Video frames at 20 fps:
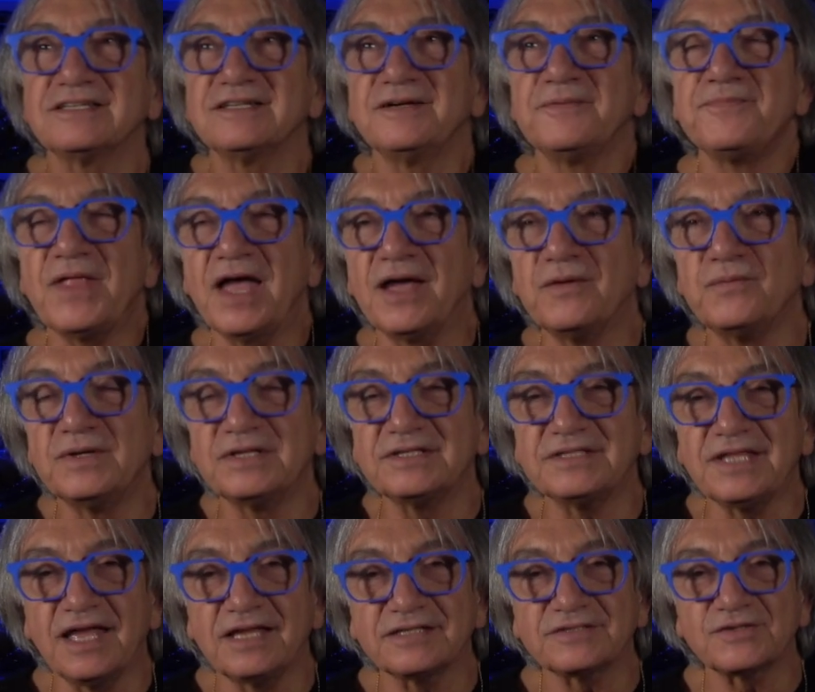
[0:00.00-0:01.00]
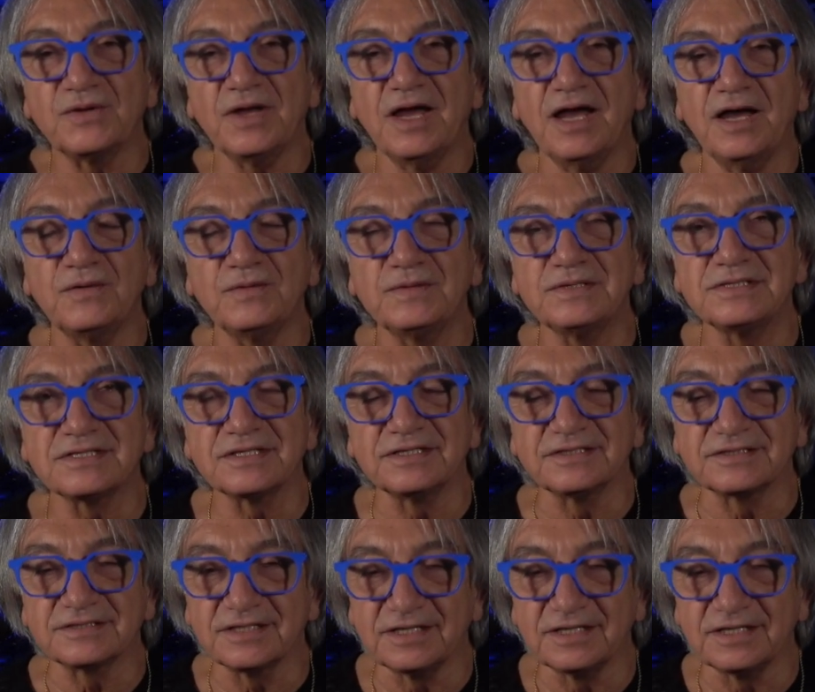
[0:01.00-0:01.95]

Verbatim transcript: Um, I wanted to ask you, how is it